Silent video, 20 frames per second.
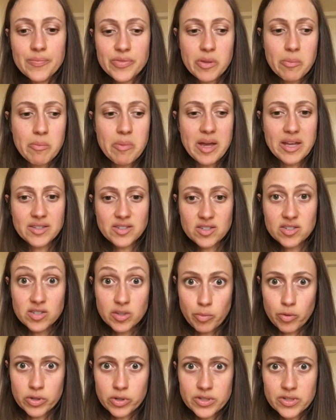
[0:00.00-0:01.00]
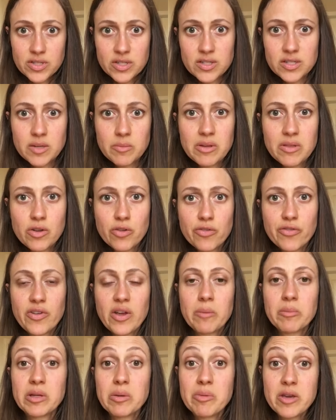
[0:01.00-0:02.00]
the best support system in their
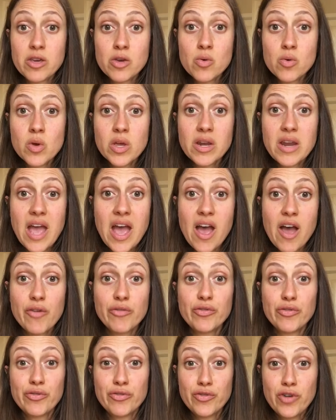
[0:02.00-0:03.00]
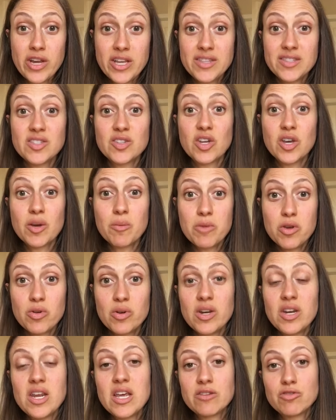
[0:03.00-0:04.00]
family, but you can have friends and
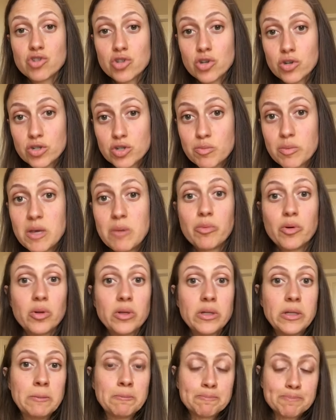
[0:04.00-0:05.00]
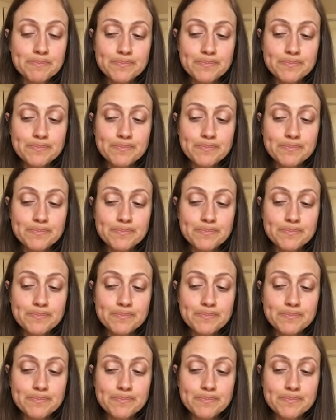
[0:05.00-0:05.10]
community and church people and